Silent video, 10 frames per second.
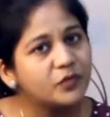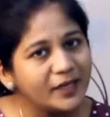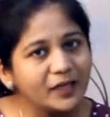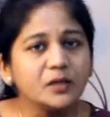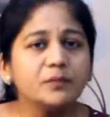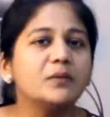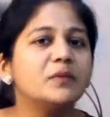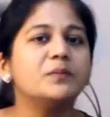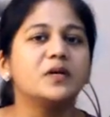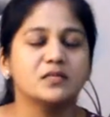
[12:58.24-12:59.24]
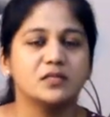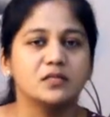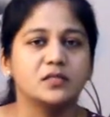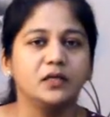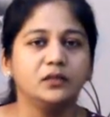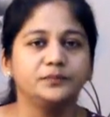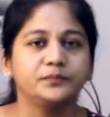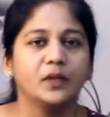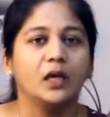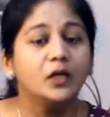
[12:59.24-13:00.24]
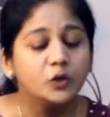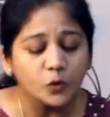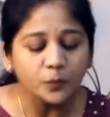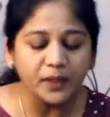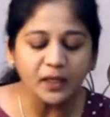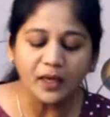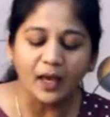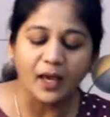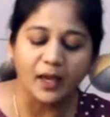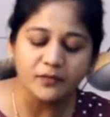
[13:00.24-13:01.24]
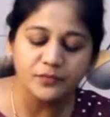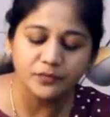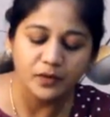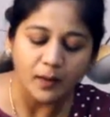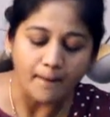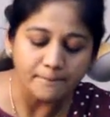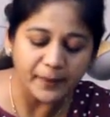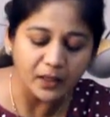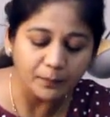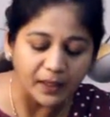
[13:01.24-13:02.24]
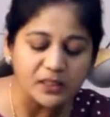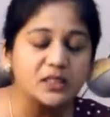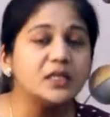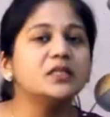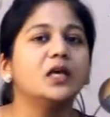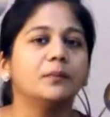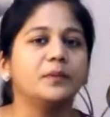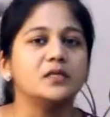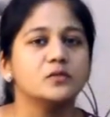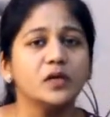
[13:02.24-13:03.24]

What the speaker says: Flare may be persisting. You may have pigmented KPs.